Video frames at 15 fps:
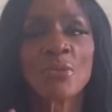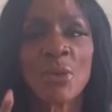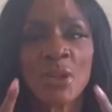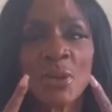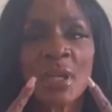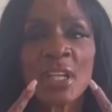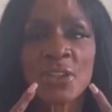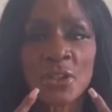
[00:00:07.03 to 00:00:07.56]

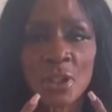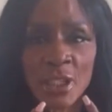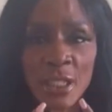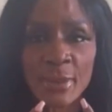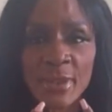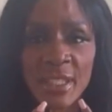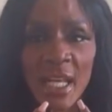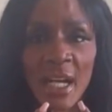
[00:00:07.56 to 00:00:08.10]
when you get your
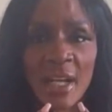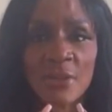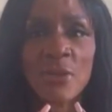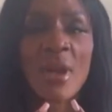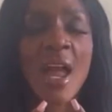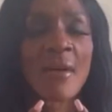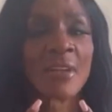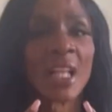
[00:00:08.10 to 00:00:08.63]
lips
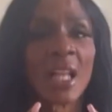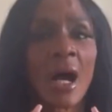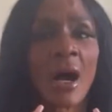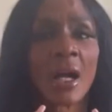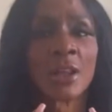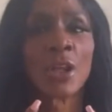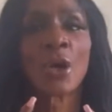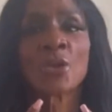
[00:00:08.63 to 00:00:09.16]
done, you have
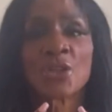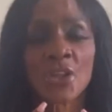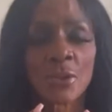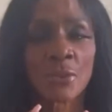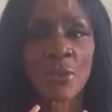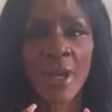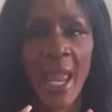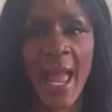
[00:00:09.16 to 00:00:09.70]
an
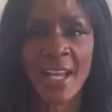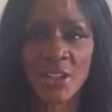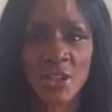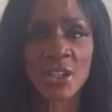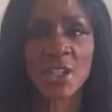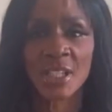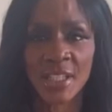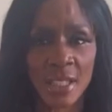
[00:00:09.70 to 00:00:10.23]
allergic
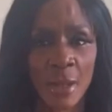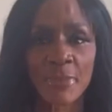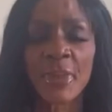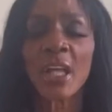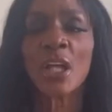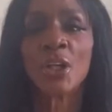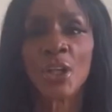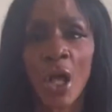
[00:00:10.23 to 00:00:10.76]
reaction to
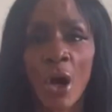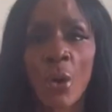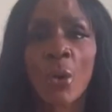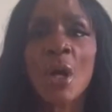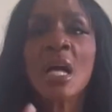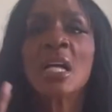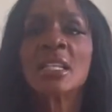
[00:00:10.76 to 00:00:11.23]
something. No.